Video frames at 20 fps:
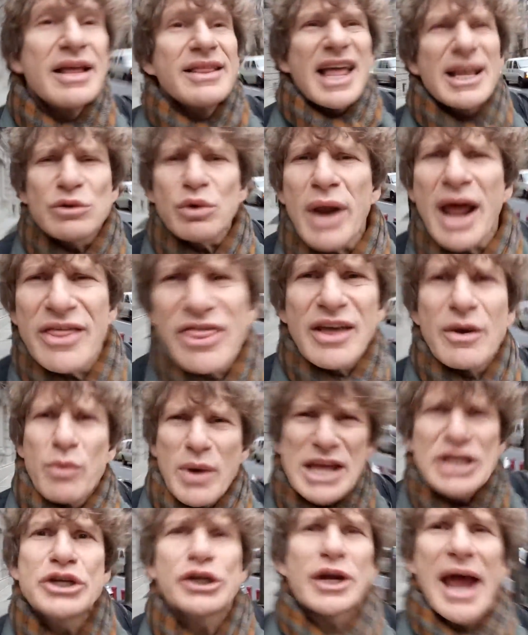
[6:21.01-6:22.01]
That's what I think
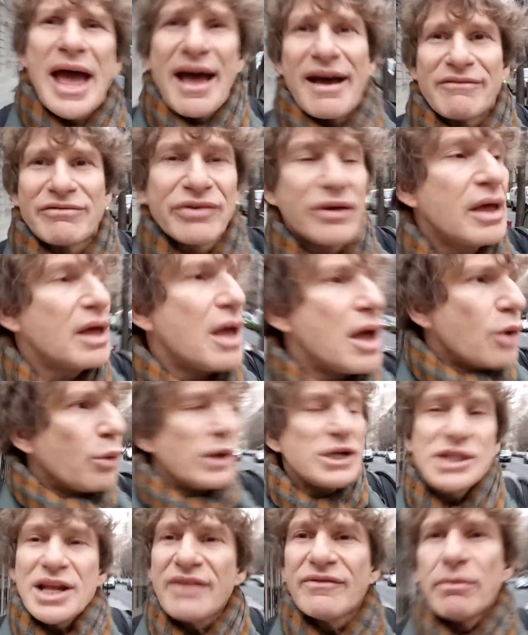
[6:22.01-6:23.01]
we should have.
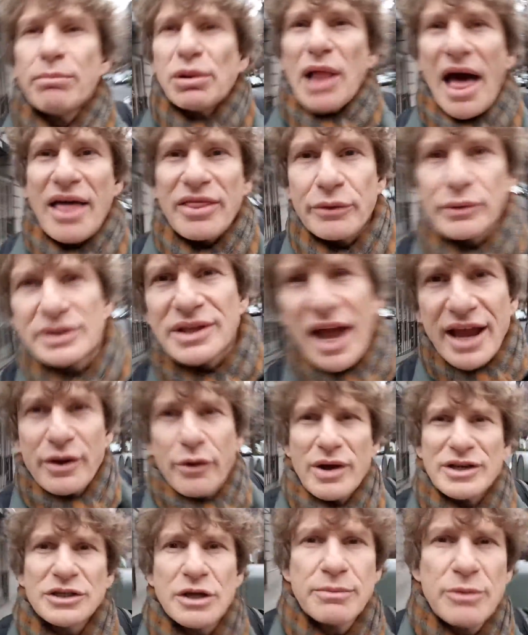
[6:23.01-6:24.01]
We should have a Blather and
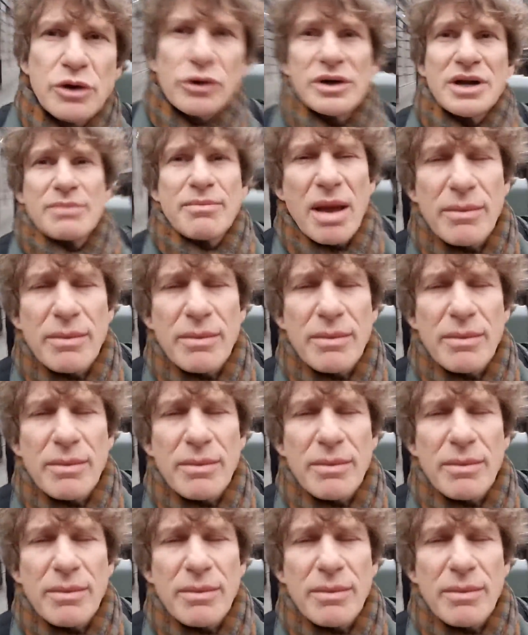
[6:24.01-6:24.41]
Digress community.